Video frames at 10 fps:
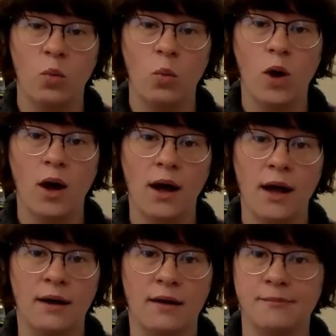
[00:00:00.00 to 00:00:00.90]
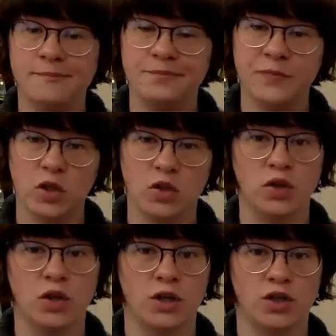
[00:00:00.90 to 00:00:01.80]
1.
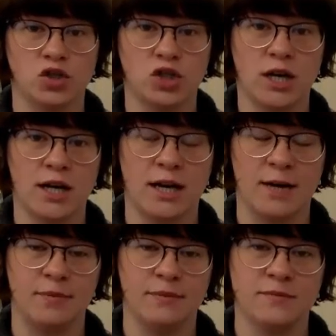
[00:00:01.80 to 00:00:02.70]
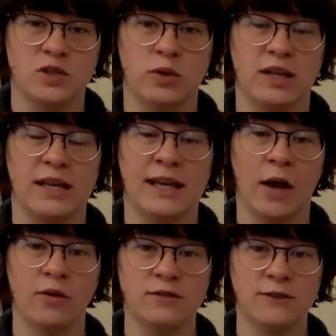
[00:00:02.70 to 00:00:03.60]
Good job. So we can
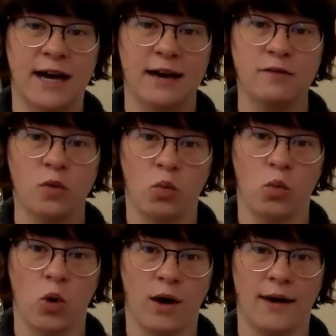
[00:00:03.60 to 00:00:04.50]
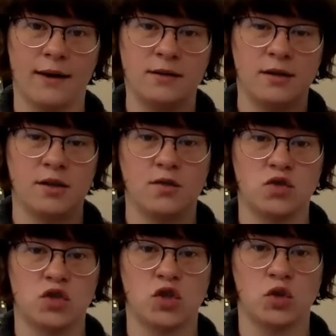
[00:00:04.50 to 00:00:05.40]
count to 5. 1,
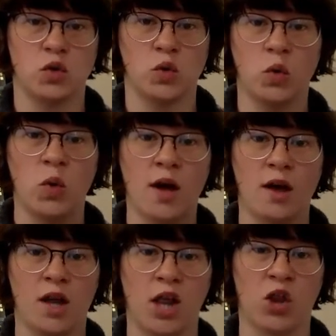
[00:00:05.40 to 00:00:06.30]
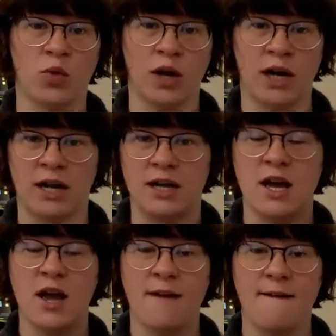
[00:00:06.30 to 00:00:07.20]
2, 3,
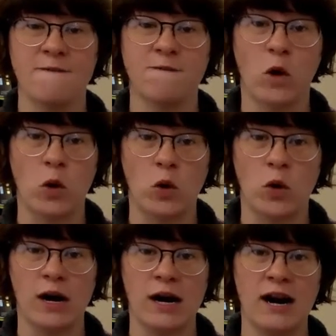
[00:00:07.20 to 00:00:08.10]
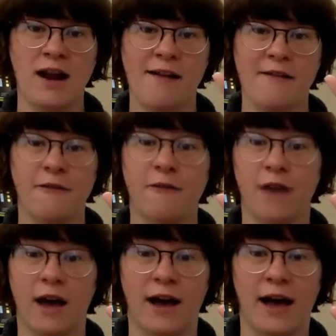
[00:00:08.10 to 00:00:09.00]
4,
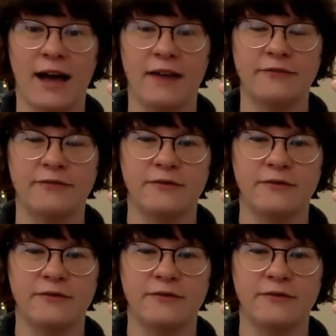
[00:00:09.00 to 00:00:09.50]
5.